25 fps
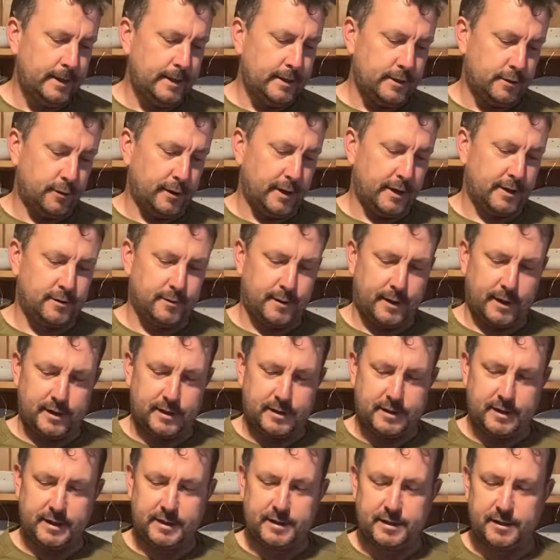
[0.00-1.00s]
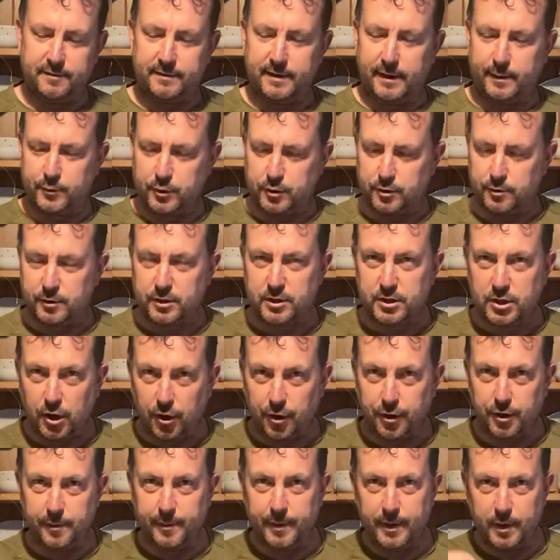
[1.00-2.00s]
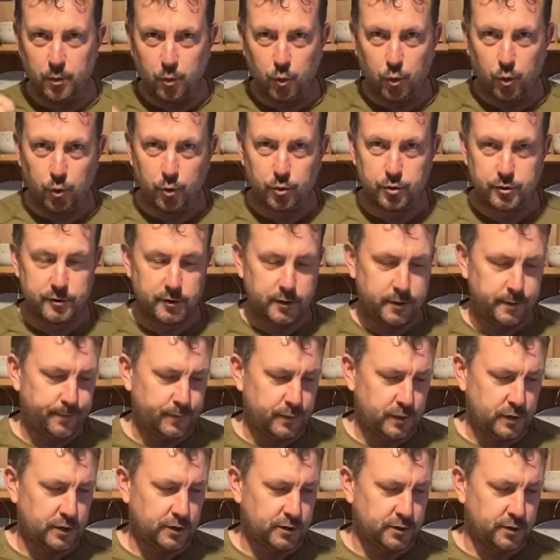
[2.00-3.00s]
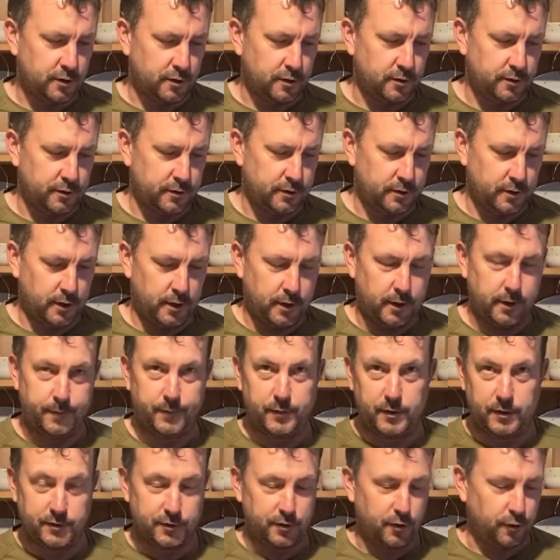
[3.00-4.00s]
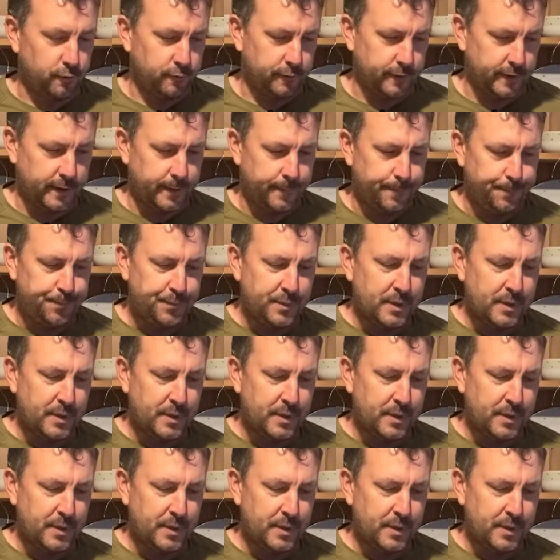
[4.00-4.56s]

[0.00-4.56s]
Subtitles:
So I had to add 60 grams to a tiny bit of water, just to dissolve it.